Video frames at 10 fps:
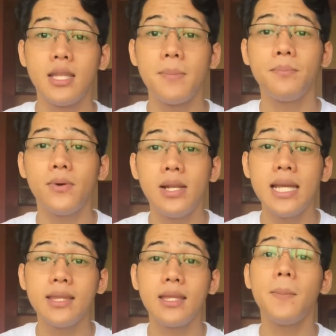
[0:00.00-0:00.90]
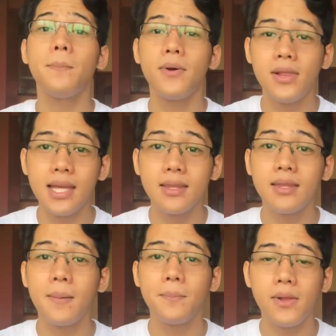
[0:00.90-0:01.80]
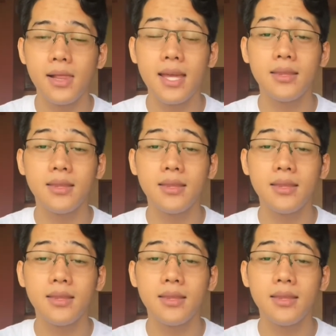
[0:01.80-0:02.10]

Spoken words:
triplet, triplet, triplet,